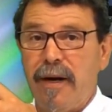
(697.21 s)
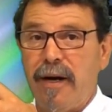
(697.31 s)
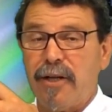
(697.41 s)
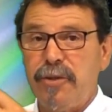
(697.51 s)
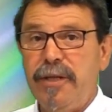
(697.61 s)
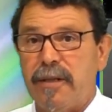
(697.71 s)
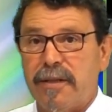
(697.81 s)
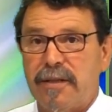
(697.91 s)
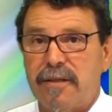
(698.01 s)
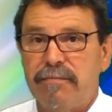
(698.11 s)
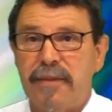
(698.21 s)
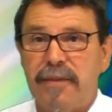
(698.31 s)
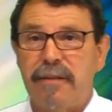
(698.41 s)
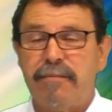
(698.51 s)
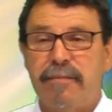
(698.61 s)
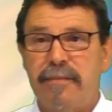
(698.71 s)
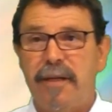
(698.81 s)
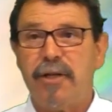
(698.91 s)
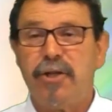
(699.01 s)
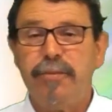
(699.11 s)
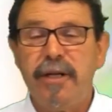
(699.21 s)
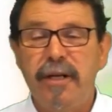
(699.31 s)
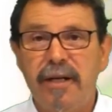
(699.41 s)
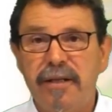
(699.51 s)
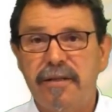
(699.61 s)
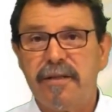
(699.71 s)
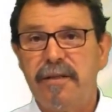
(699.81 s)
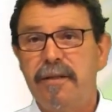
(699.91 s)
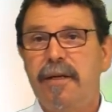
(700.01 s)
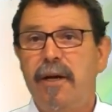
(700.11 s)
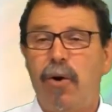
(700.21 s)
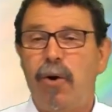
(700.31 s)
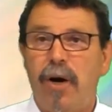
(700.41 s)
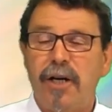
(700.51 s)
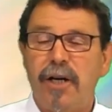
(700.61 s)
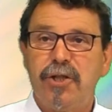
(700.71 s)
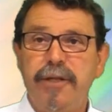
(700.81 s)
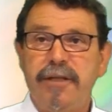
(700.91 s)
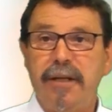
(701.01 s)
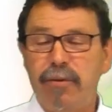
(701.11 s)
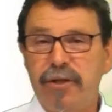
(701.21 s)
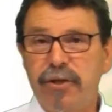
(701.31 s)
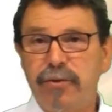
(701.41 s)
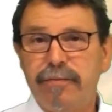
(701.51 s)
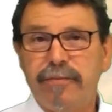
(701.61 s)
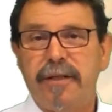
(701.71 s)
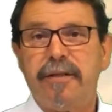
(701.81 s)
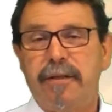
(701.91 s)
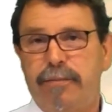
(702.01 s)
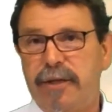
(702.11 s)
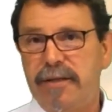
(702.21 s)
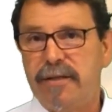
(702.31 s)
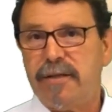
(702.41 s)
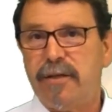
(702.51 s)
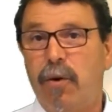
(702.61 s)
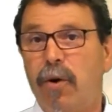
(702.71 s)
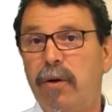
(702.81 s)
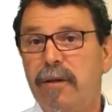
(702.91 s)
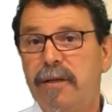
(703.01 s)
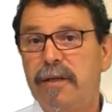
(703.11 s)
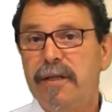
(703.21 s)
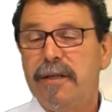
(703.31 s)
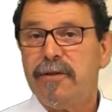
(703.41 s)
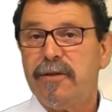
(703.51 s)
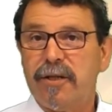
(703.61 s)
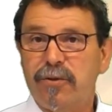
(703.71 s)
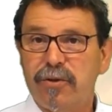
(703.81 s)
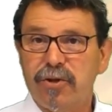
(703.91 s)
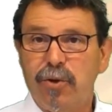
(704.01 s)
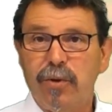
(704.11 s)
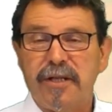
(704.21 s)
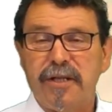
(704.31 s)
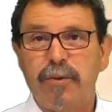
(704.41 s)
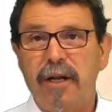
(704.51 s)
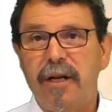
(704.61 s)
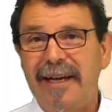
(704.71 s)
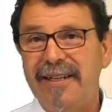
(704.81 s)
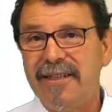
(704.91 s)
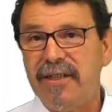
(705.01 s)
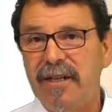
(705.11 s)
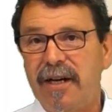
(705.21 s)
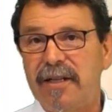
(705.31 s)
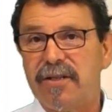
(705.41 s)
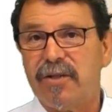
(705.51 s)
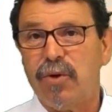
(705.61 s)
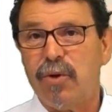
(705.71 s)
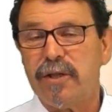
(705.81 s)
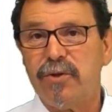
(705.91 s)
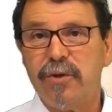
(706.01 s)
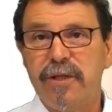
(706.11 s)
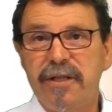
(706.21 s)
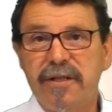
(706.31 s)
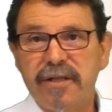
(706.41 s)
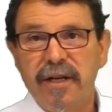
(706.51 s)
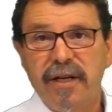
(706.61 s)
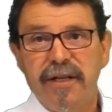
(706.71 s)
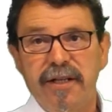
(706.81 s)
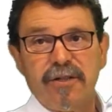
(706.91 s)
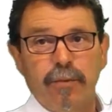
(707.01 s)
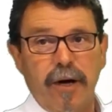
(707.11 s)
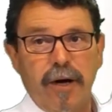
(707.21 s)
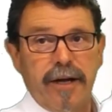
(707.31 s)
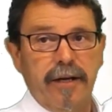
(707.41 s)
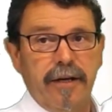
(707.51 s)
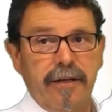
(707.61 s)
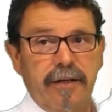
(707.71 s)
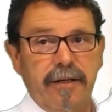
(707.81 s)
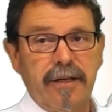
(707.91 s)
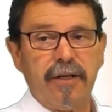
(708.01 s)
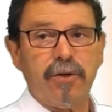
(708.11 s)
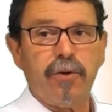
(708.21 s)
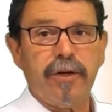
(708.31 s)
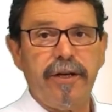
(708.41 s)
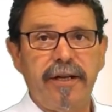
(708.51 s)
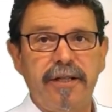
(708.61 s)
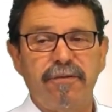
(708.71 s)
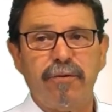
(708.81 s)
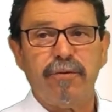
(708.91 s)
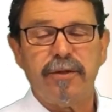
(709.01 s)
RGB lights. Yeah, RGB lights or RGBW, yeah, depends. Or you can control as well LED lights according to these XY color coordinates, for